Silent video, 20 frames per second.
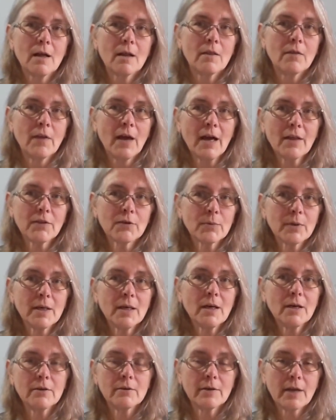That
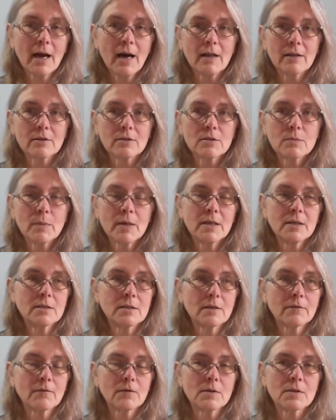$300 made a
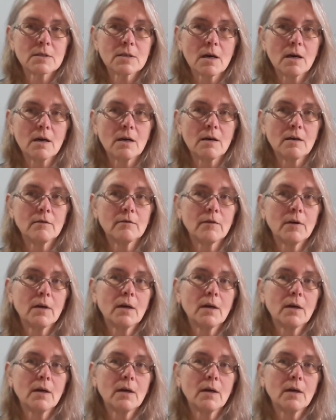difference of